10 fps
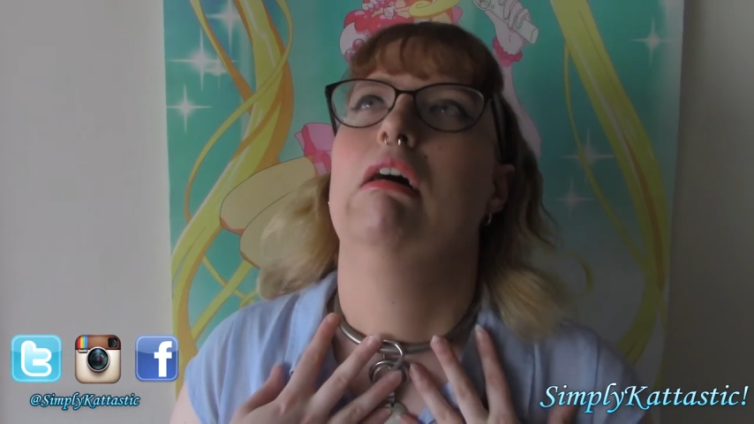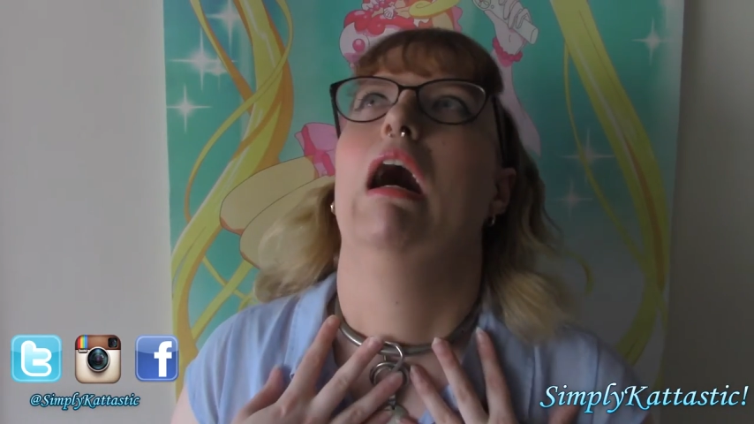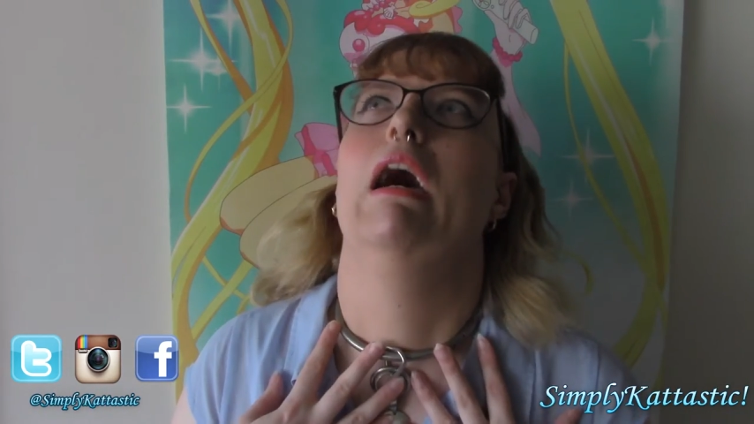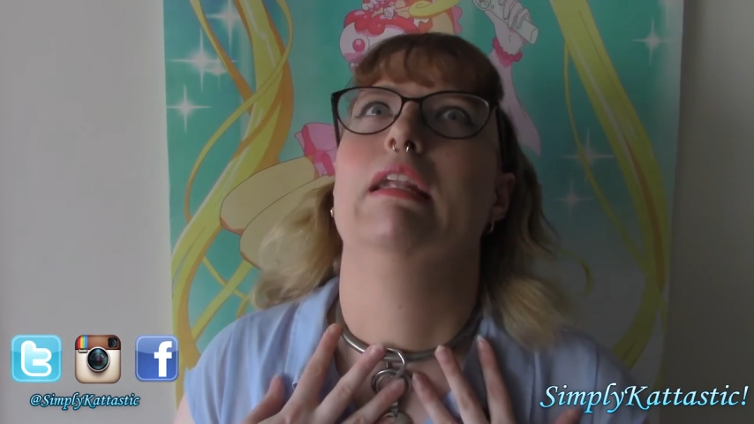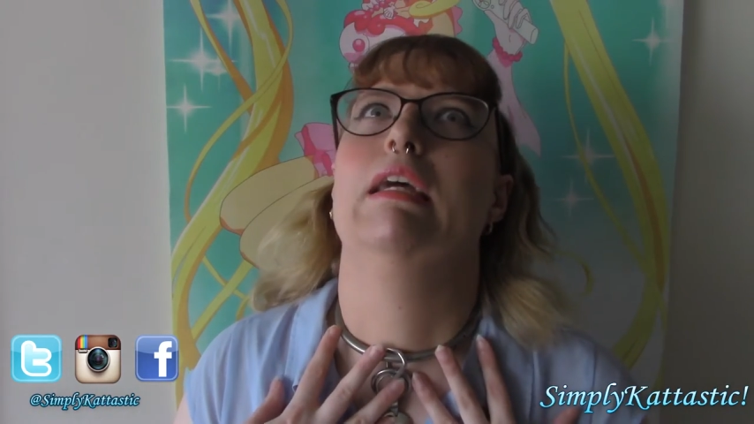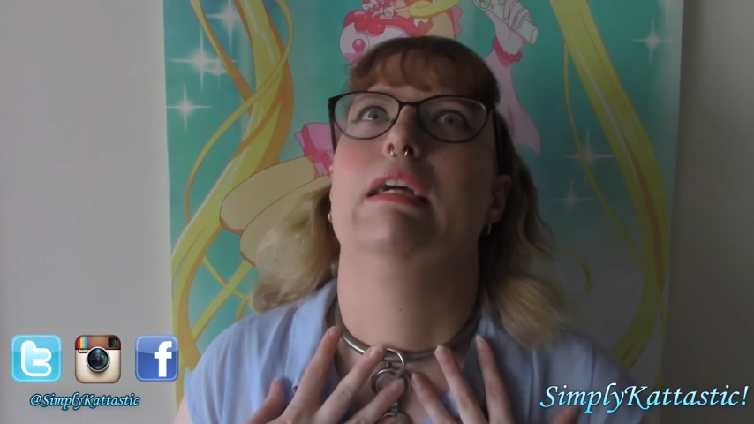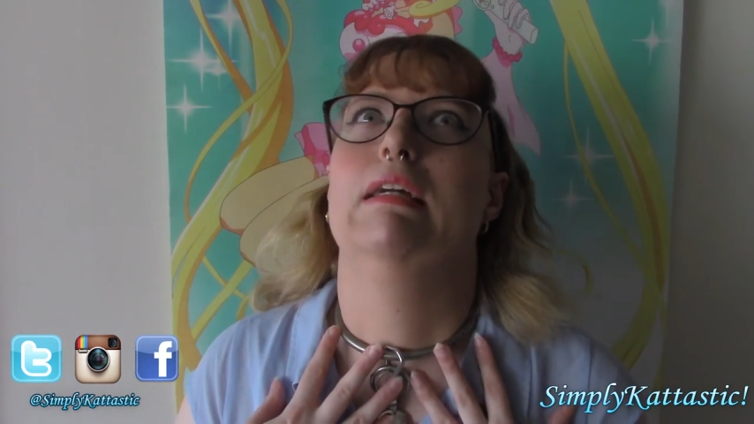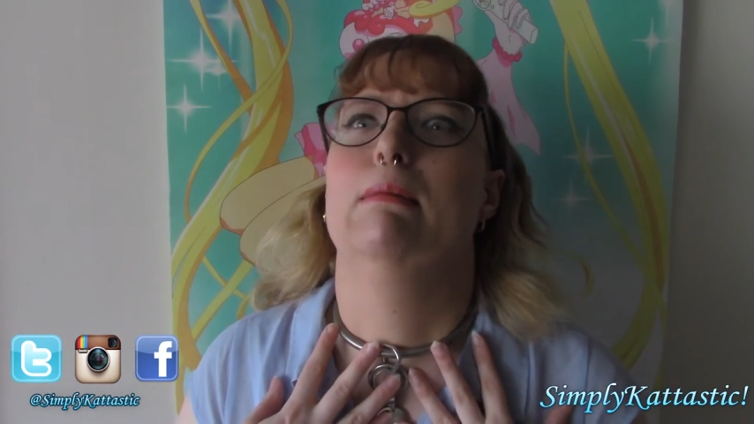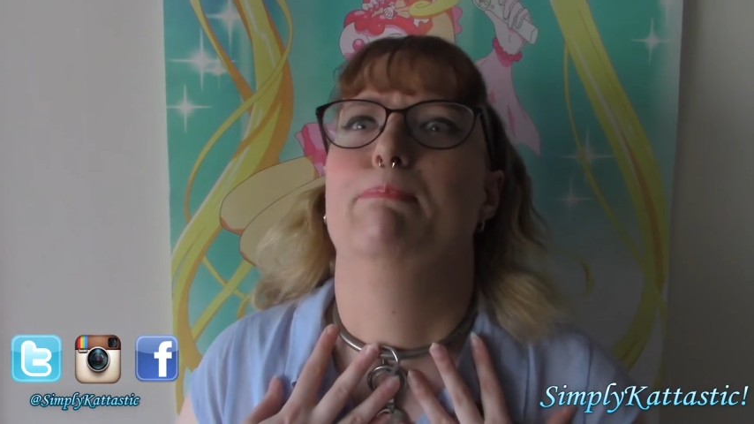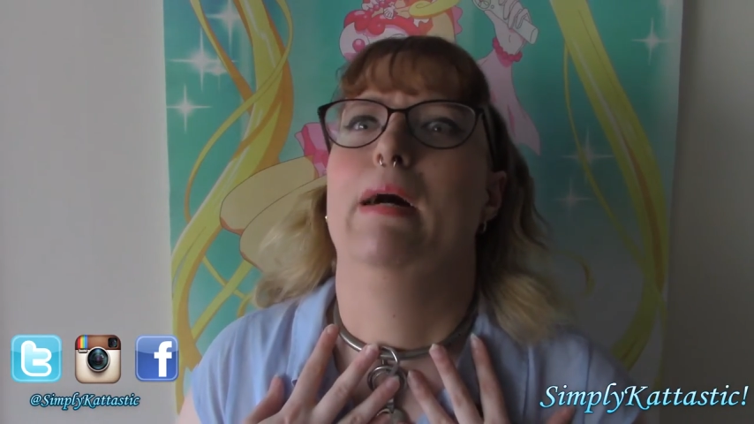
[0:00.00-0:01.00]
I
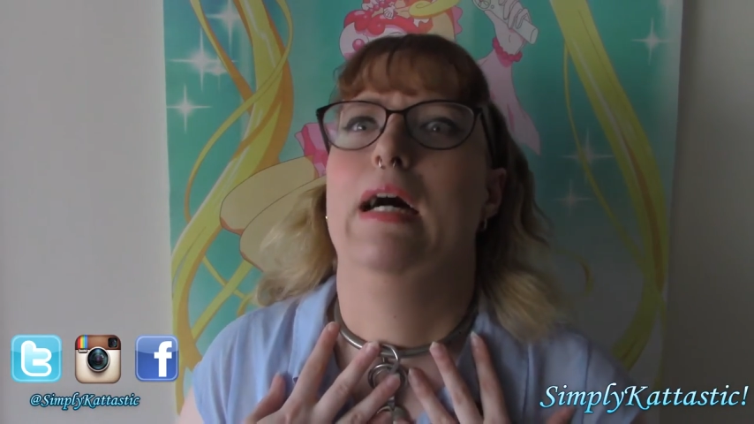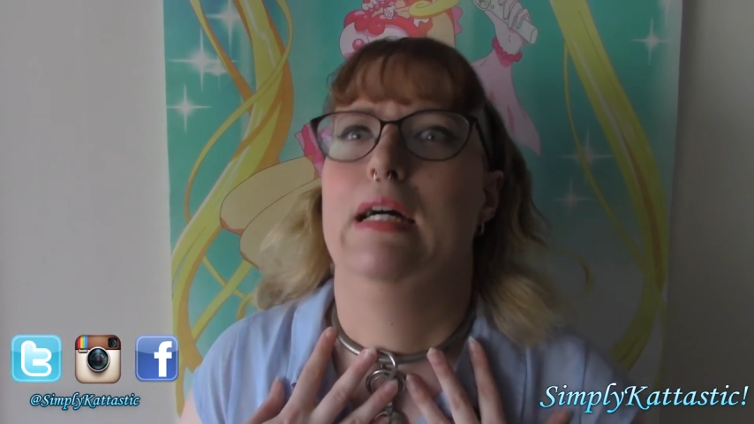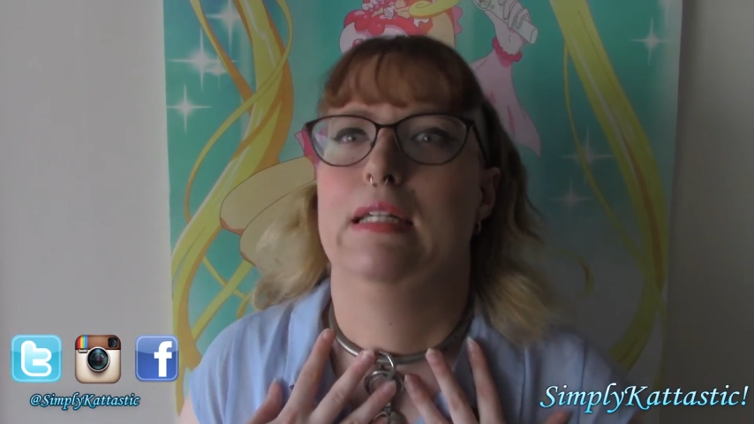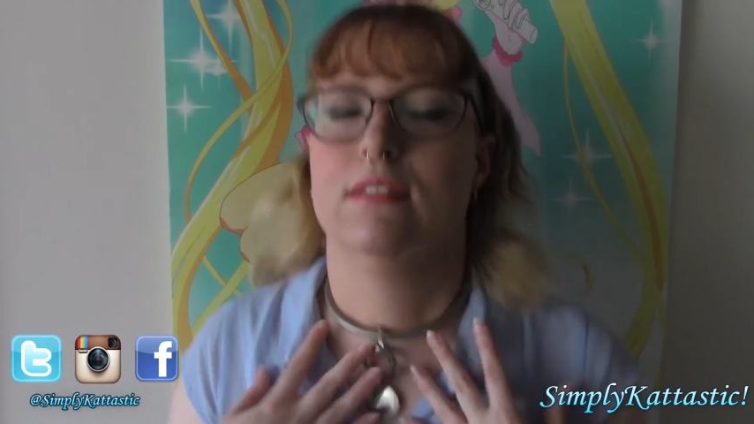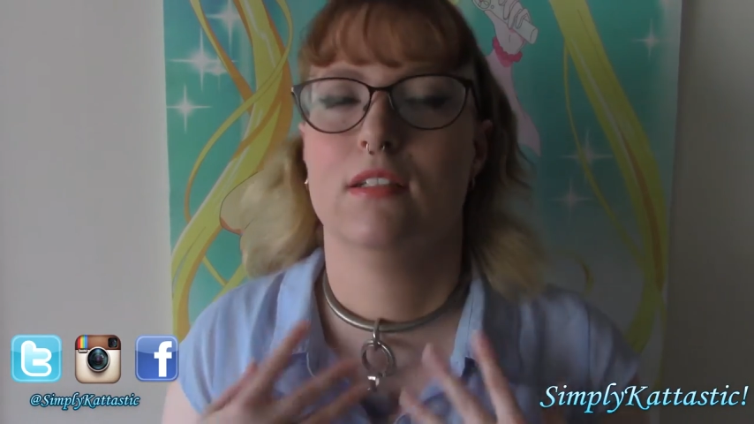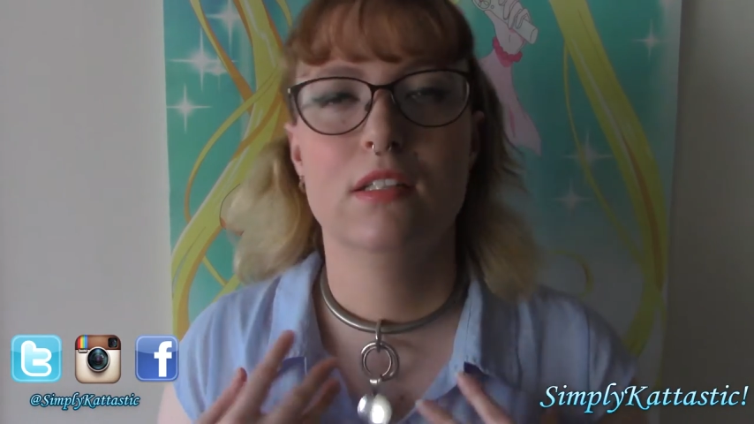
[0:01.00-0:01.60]
need it back,